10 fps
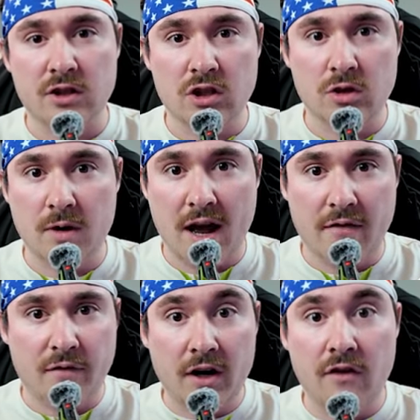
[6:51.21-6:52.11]
good to
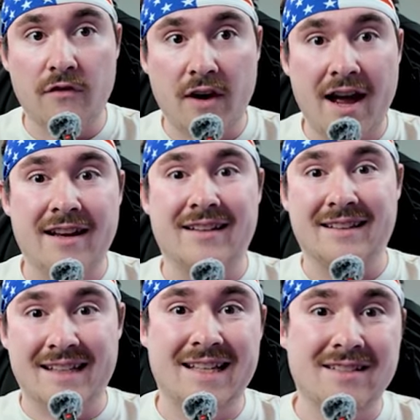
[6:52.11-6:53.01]
have verified
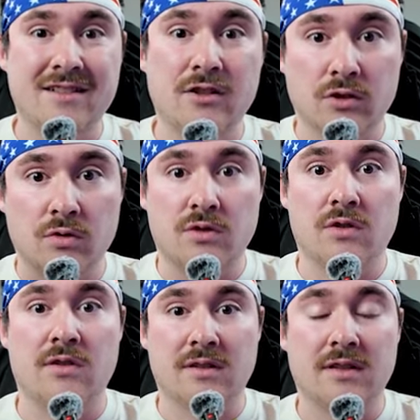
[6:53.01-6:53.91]
links to
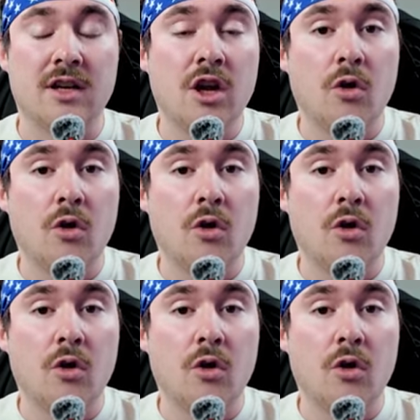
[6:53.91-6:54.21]
certain